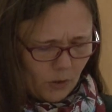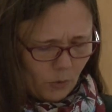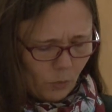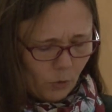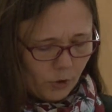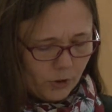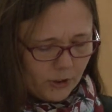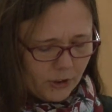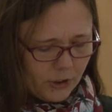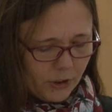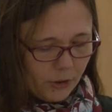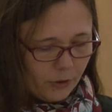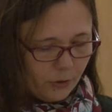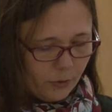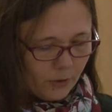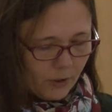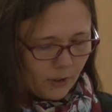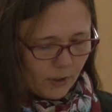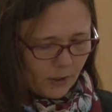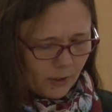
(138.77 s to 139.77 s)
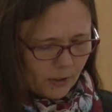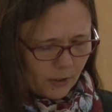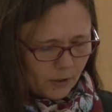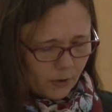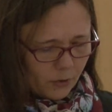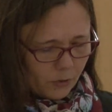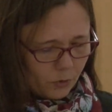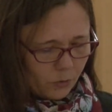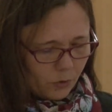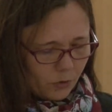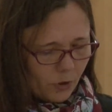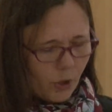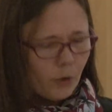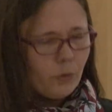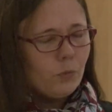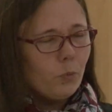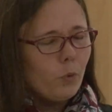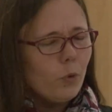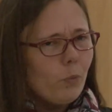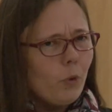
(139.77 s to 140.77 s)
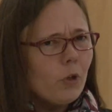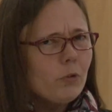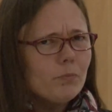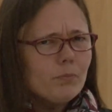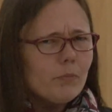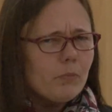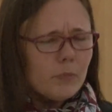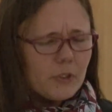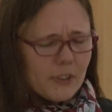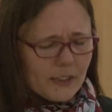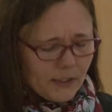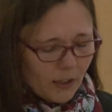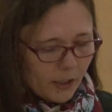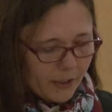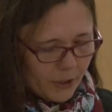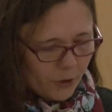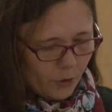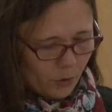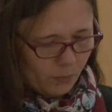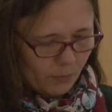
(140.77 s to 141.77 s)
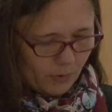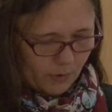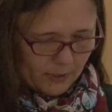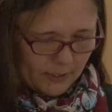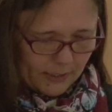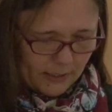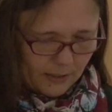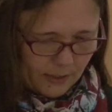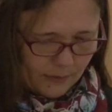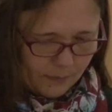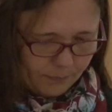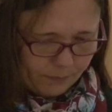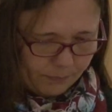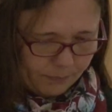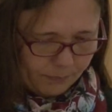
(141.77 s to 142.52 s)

What did you note? What stuck in your mind?